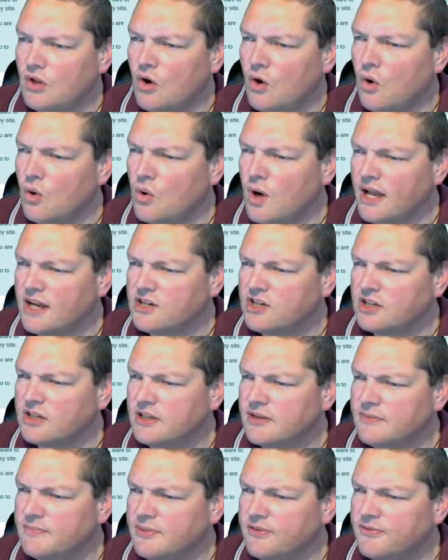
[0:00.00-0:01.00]

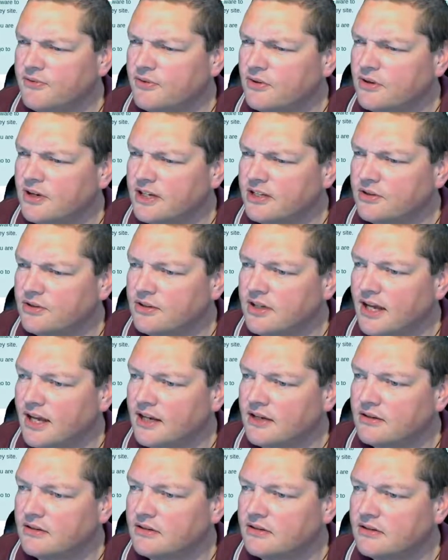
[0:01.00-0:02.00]
actually, before I do
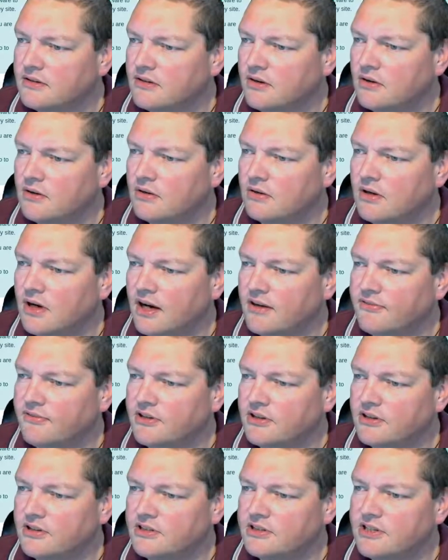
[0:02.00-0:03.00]
that, I
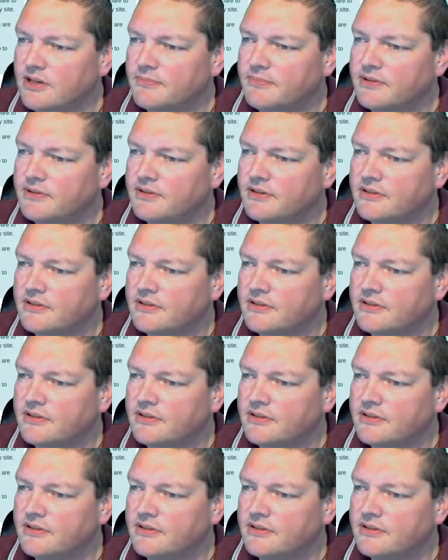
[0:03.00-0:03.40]
forgot a step.